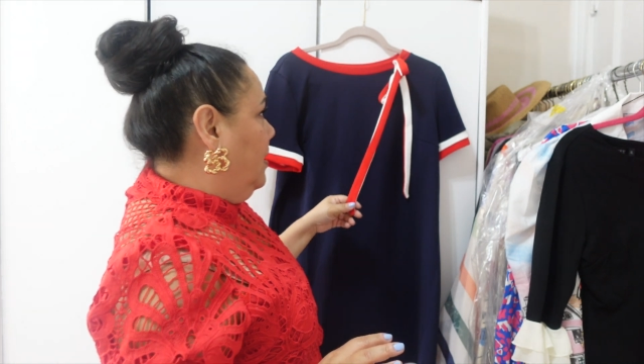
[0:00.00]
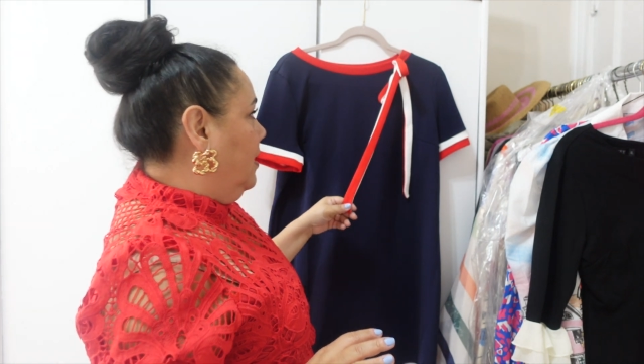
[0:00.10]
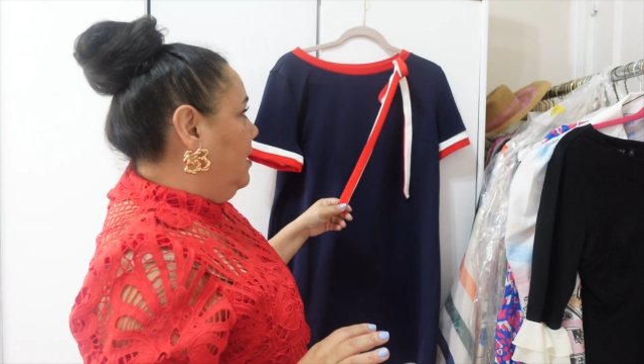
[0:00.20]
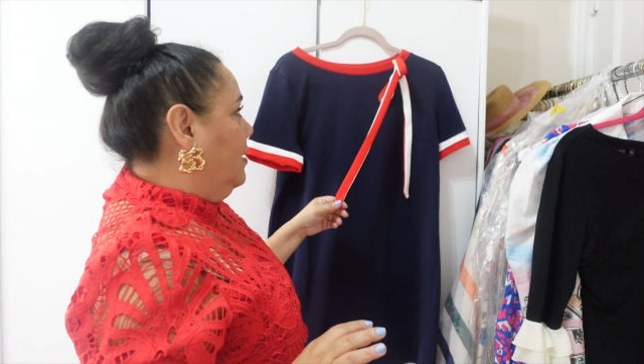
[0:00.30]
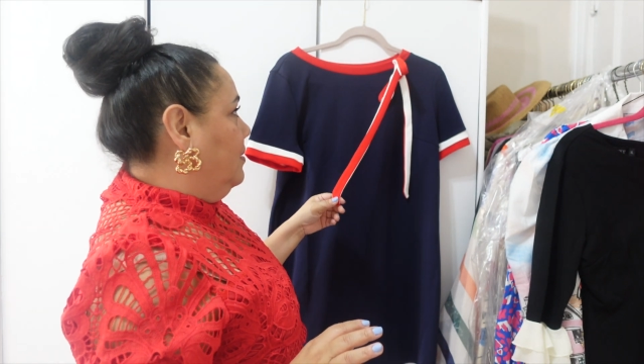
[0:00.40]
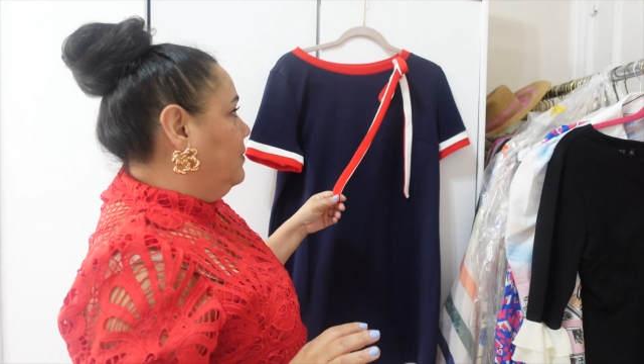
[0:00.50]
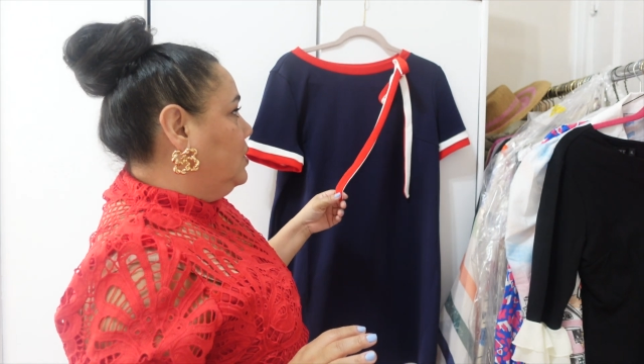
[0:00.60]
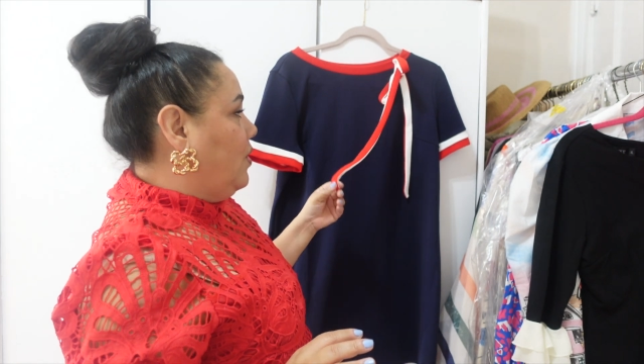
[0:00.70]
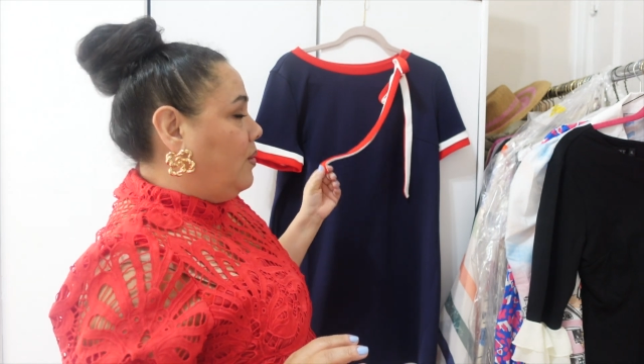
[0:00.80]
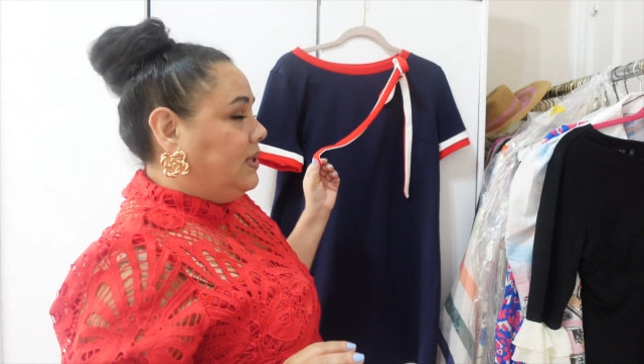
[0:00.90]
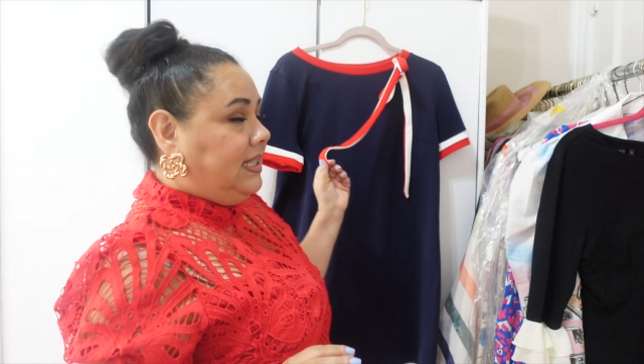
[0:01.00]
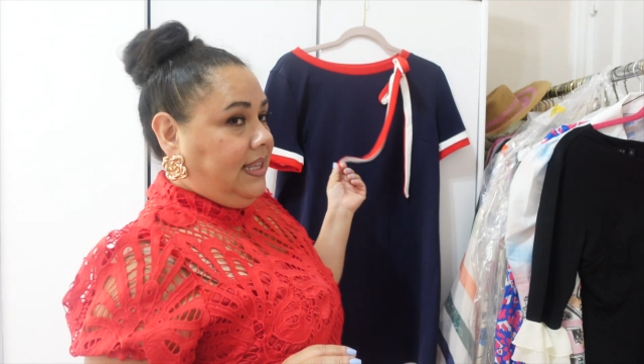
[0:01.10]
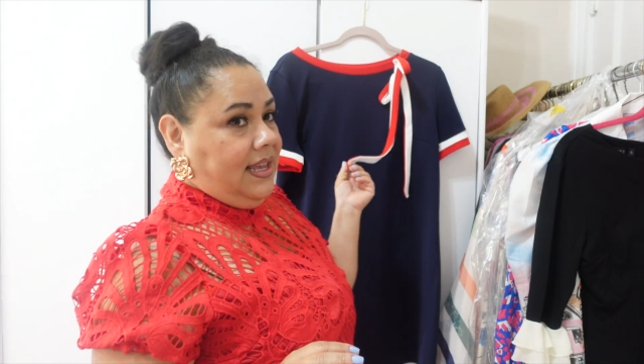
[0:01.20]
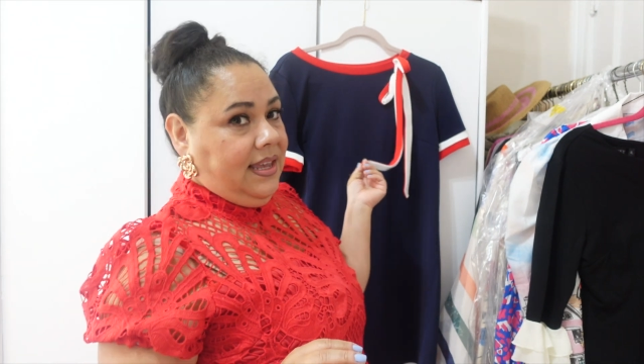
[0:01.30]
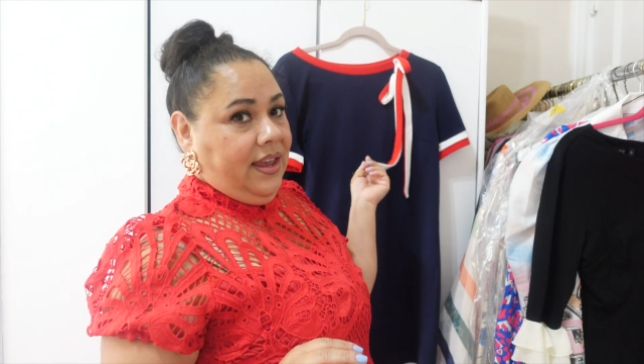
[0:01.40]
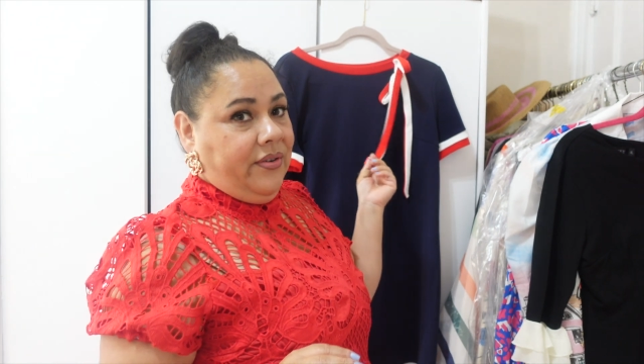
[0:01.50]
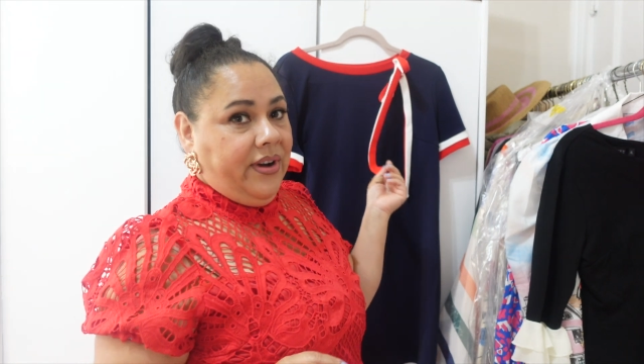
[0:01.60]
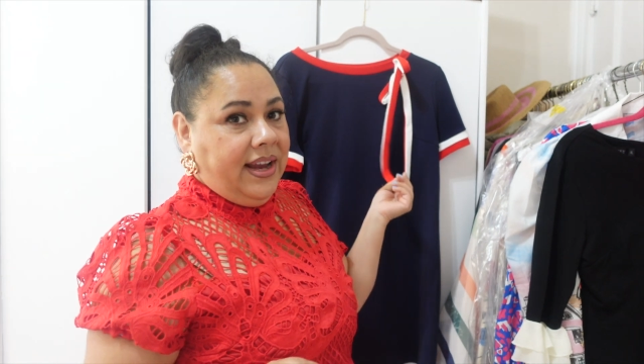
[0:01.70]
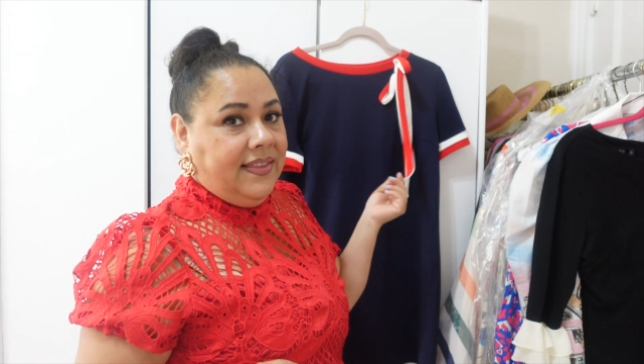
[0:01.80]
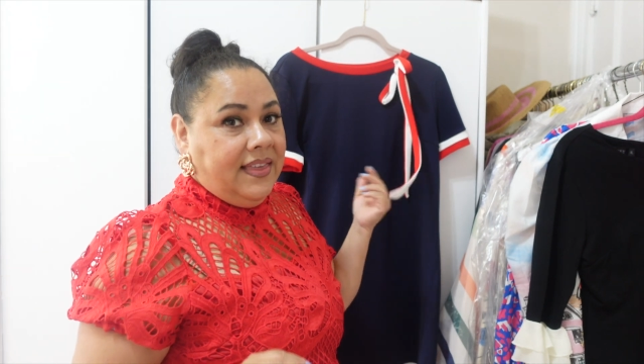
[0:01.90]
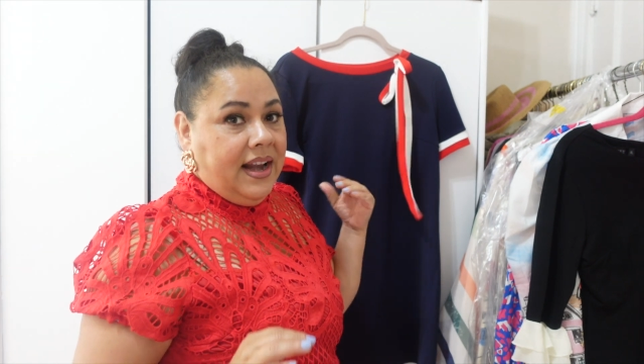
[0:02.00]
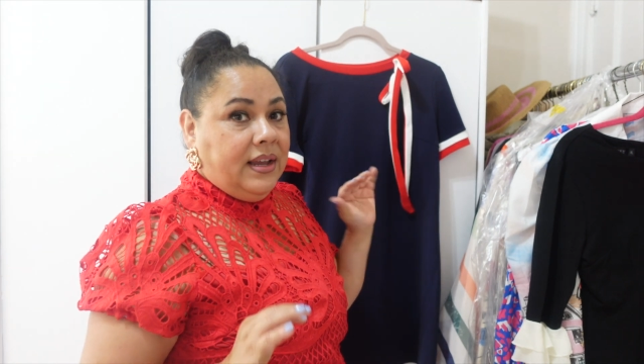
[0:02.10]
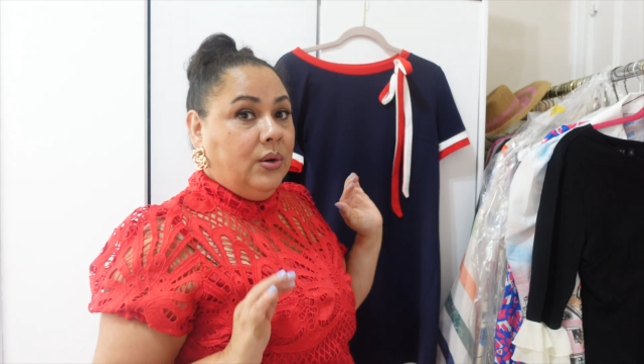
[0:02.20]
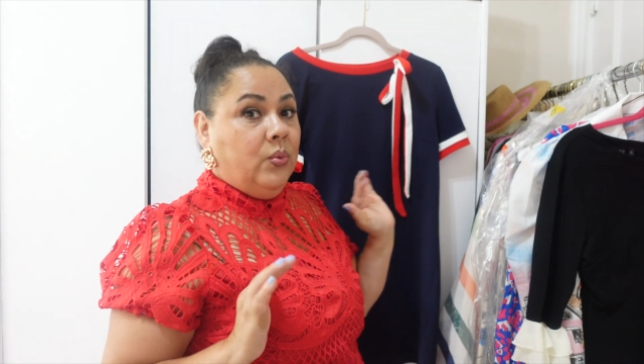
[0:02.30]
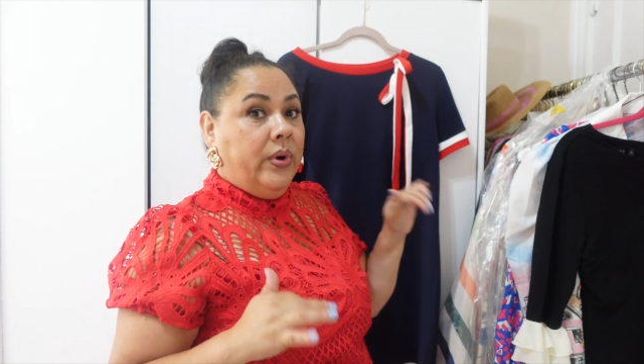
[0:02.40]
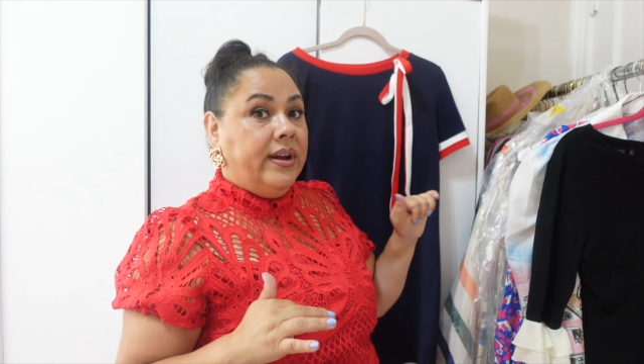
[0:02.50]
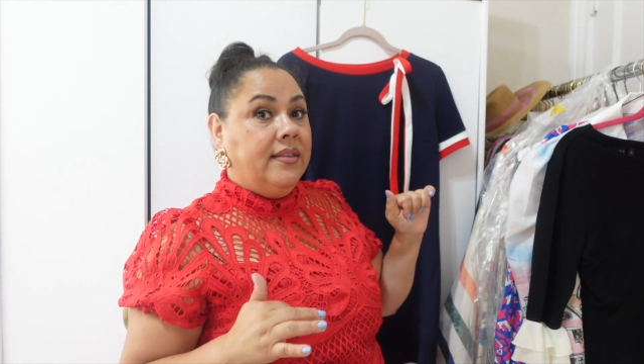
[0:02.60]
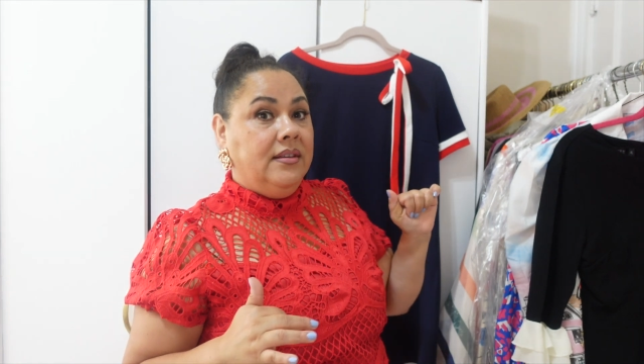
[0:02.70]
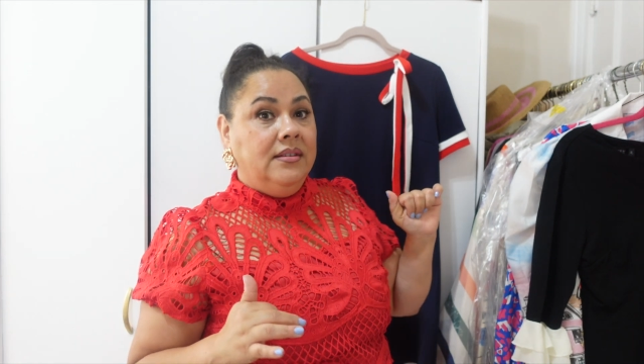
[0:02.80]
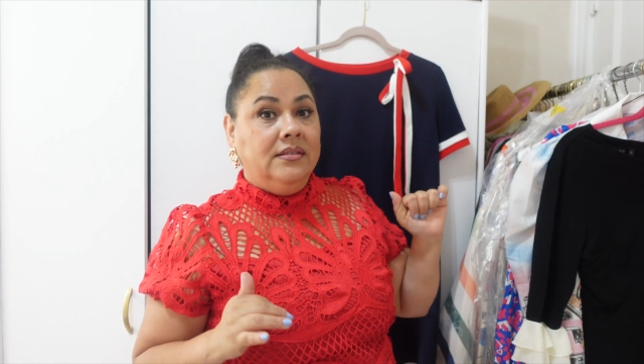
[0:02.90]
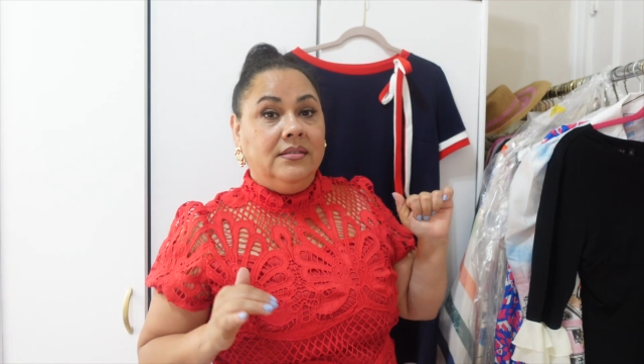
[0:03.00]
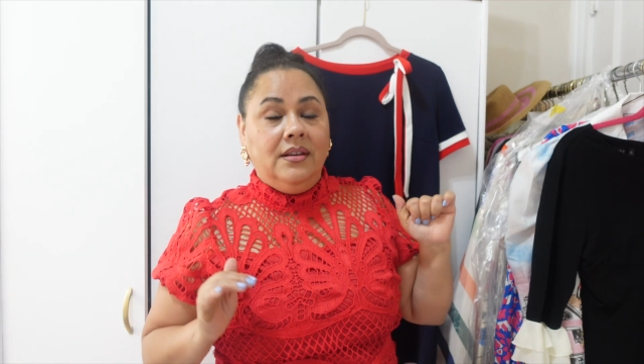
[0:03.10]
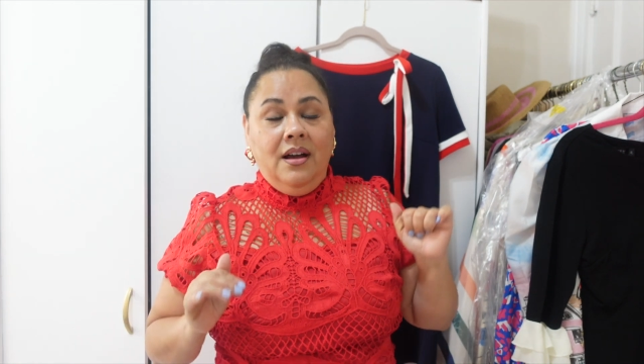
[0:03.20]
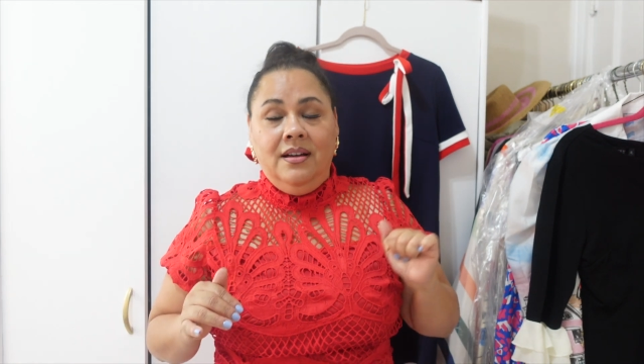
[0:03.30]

Um, so I was thinking, right, that I can wear this